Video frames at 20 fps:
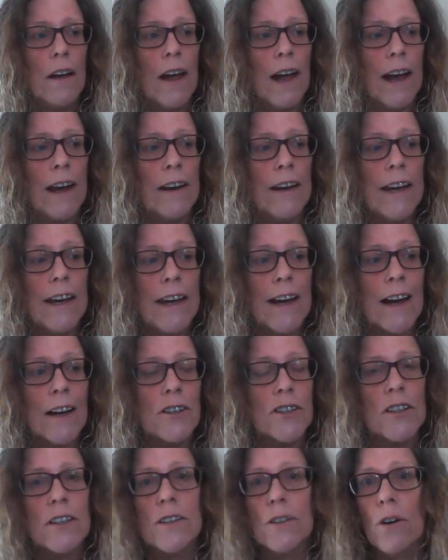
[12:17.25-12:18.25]
and he
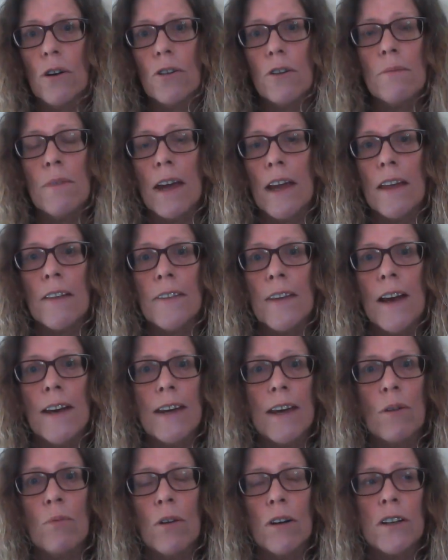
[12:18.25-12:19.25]
actually told me that
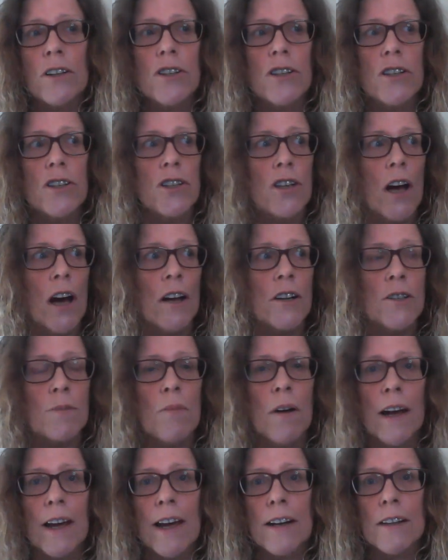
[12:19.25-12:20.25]
he wanted to charge
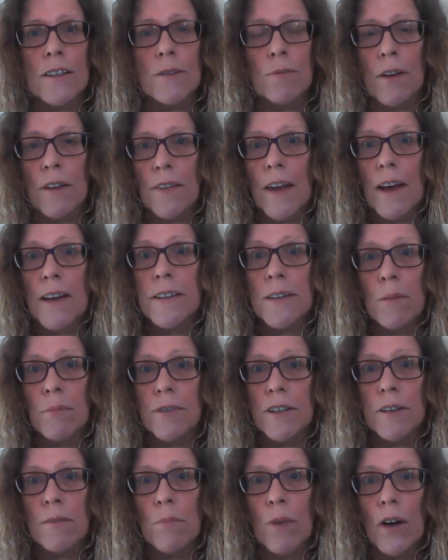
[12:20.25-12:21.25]
my ex with
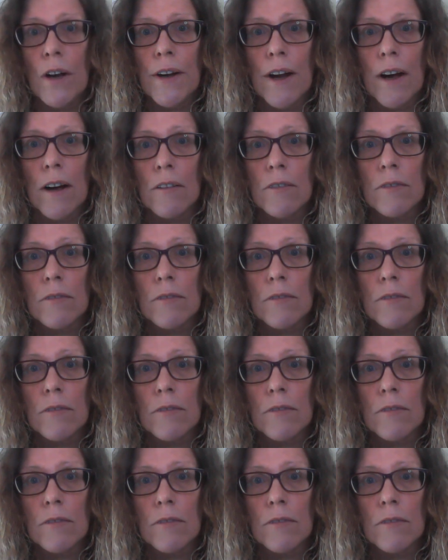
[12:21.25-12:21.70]
attempted murder.